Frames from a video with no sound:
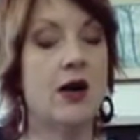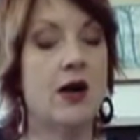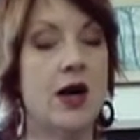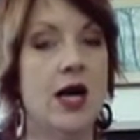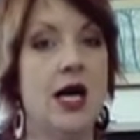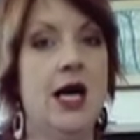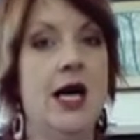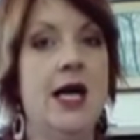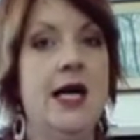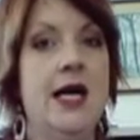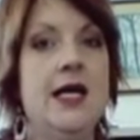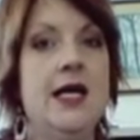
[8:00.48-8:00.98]

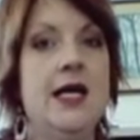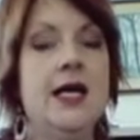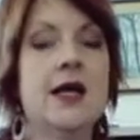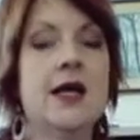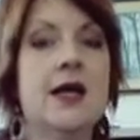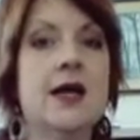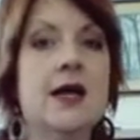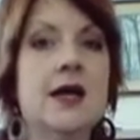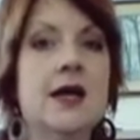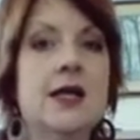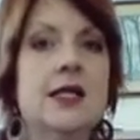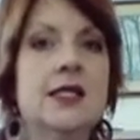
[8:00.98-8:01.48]
I
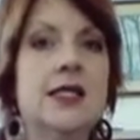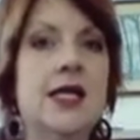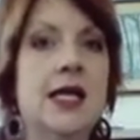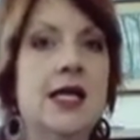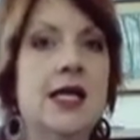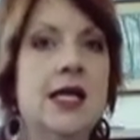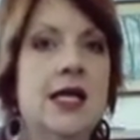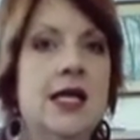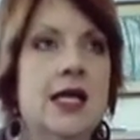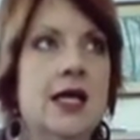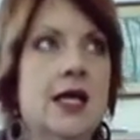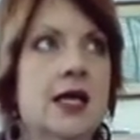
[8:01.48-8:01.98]

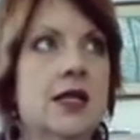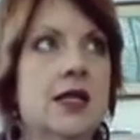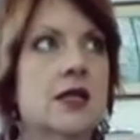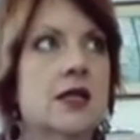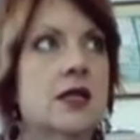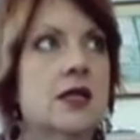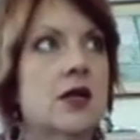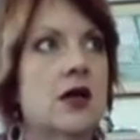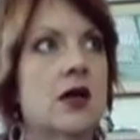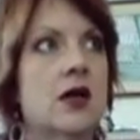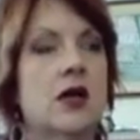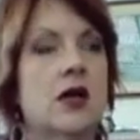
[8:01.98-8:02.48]
take
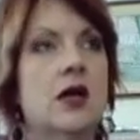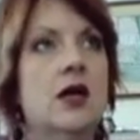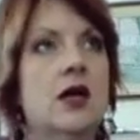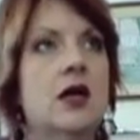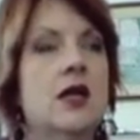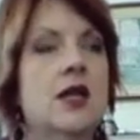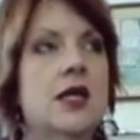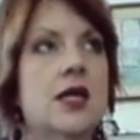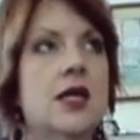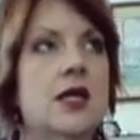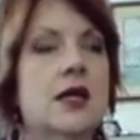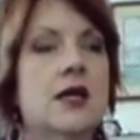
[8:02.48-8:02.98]
in all
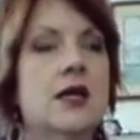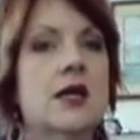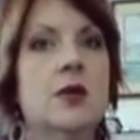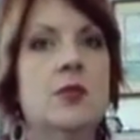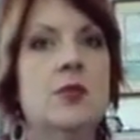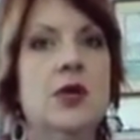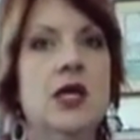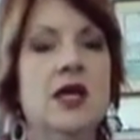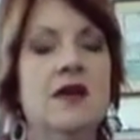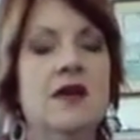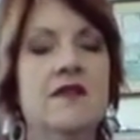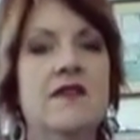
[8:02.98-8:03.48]
the
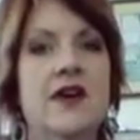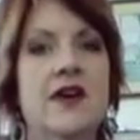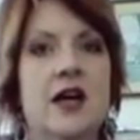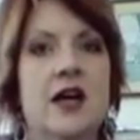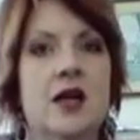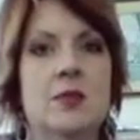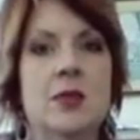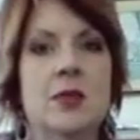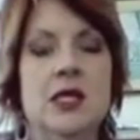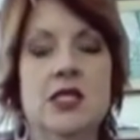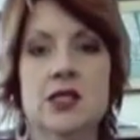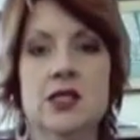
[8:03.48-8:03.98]
incoming
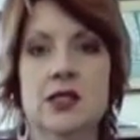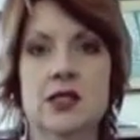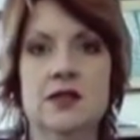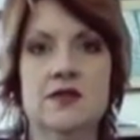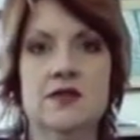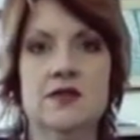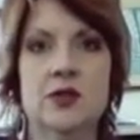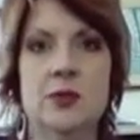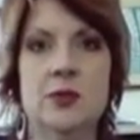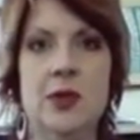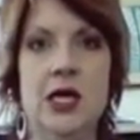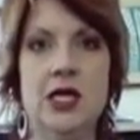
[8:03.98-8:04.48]
environmental
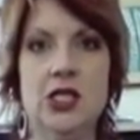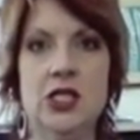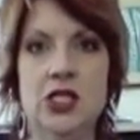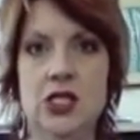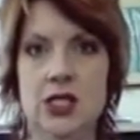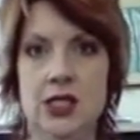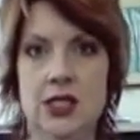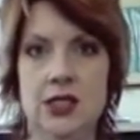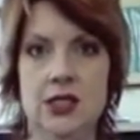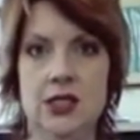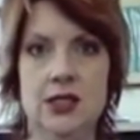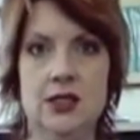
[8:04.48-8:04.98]

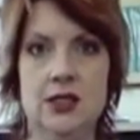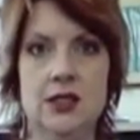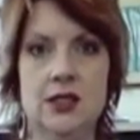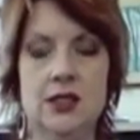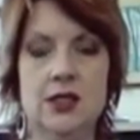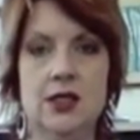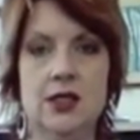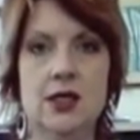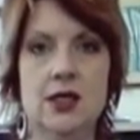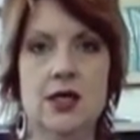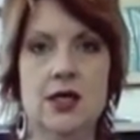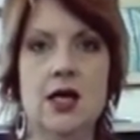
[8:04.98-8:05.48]
information.
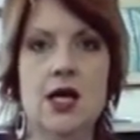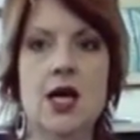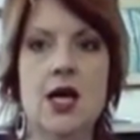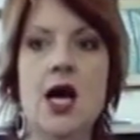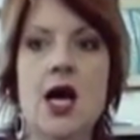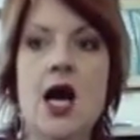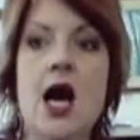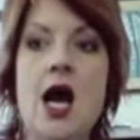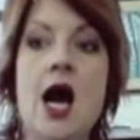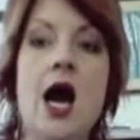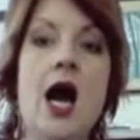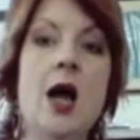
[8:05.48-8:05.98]

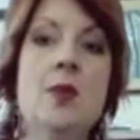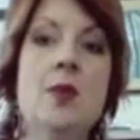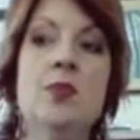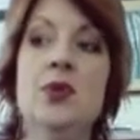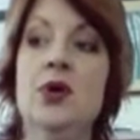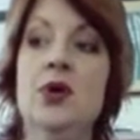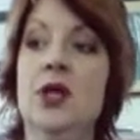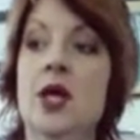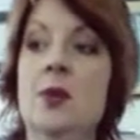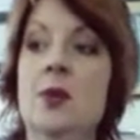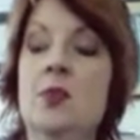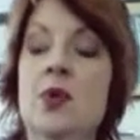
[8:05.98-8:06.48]
I
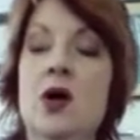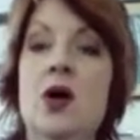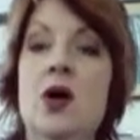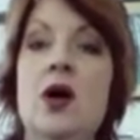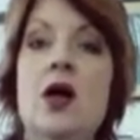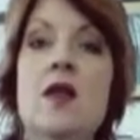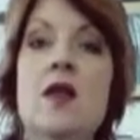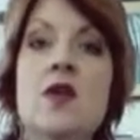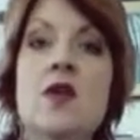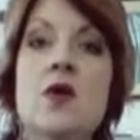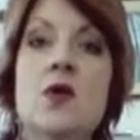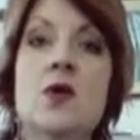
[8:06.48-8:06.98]
pull up
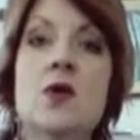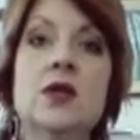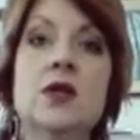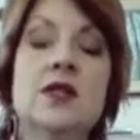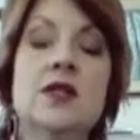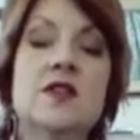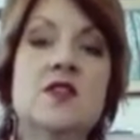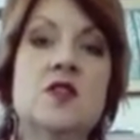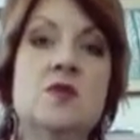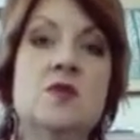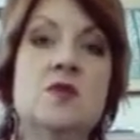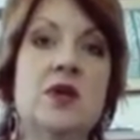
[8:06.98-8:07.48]
all the old
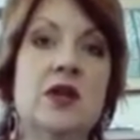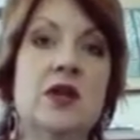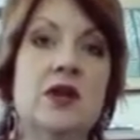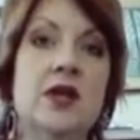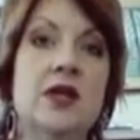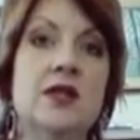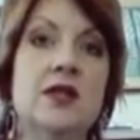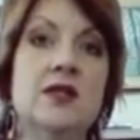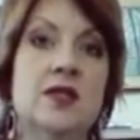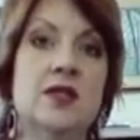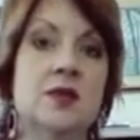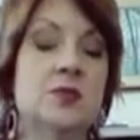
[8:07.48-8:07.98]

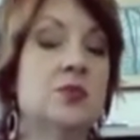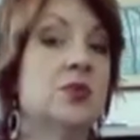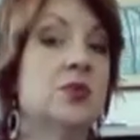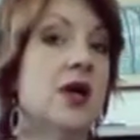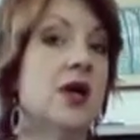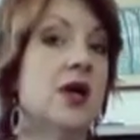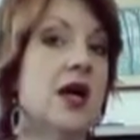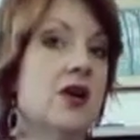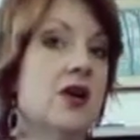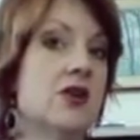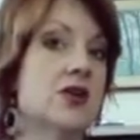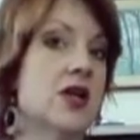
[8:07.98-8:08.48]
experience and
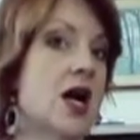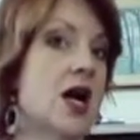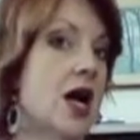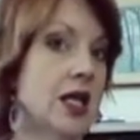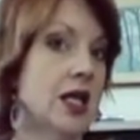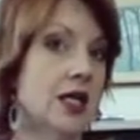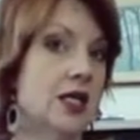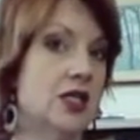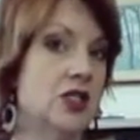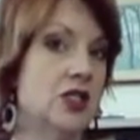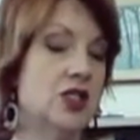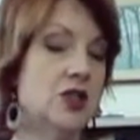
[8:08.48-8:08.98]
prior
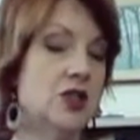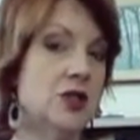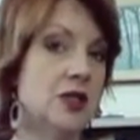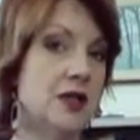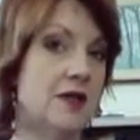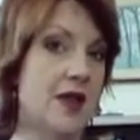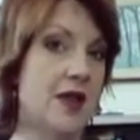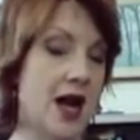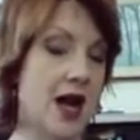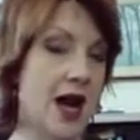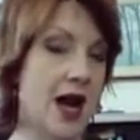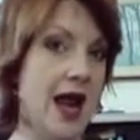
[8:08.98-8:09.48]
knowledge
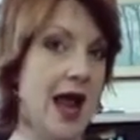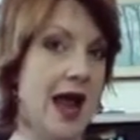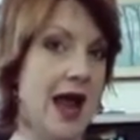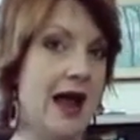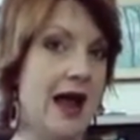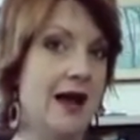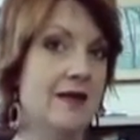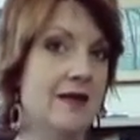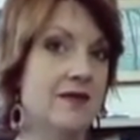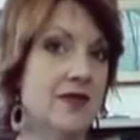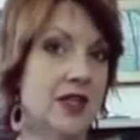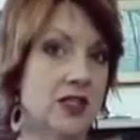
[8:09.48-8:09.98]
that I
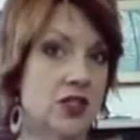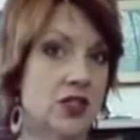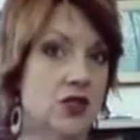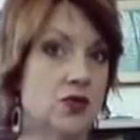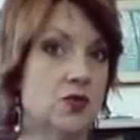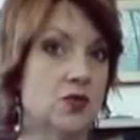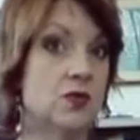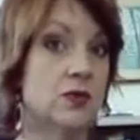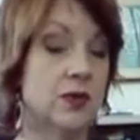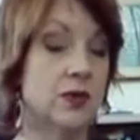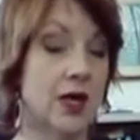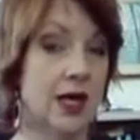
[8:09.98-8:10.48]
have that's
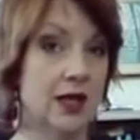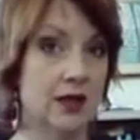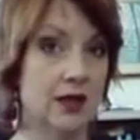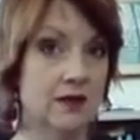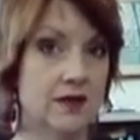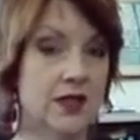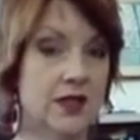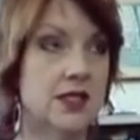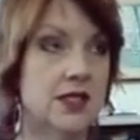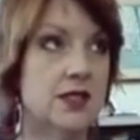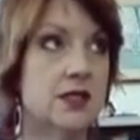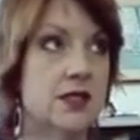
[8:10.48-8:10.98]

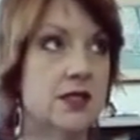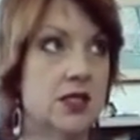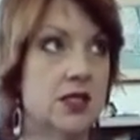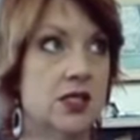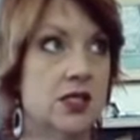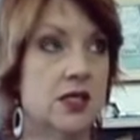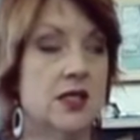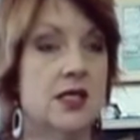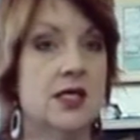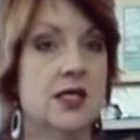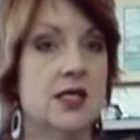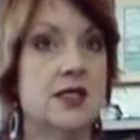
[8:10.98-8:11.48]
relevant
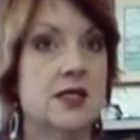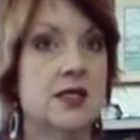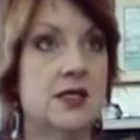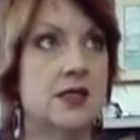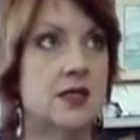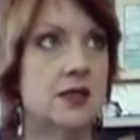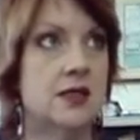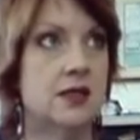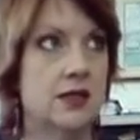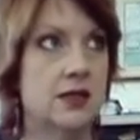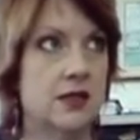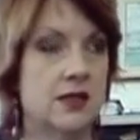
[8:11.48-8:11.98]
to
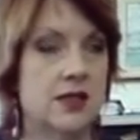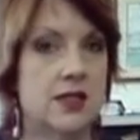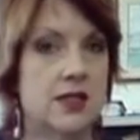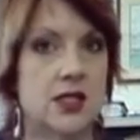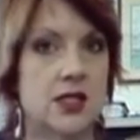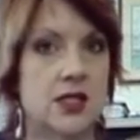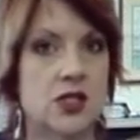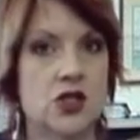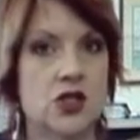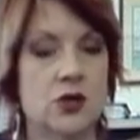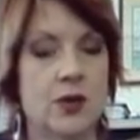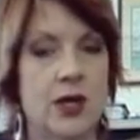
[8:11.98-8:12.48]
this
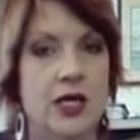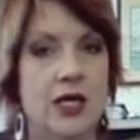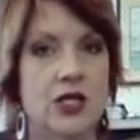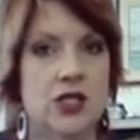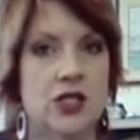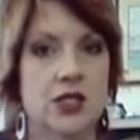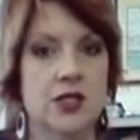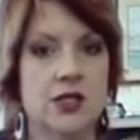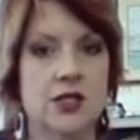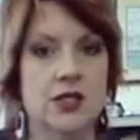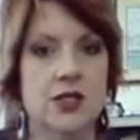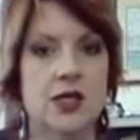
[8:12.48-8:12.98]

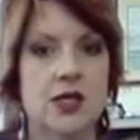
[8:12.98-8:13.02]
situation.